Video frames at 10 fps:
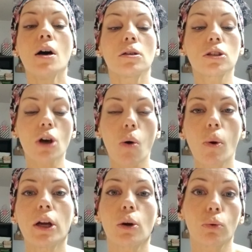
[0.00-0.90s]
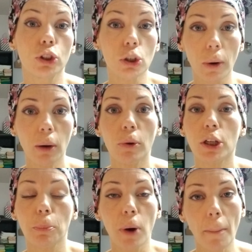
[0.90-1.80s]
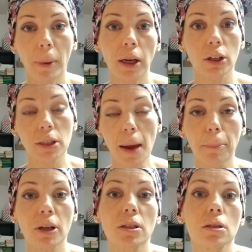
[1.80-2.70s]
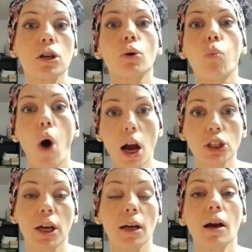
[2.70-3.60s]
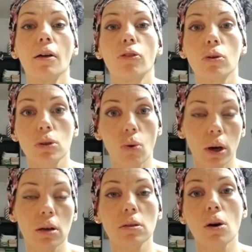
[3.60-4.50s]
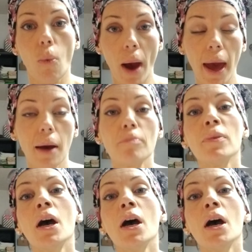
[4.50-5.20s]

So what you're doing when you're prepping your diapers is you're washing those oils away.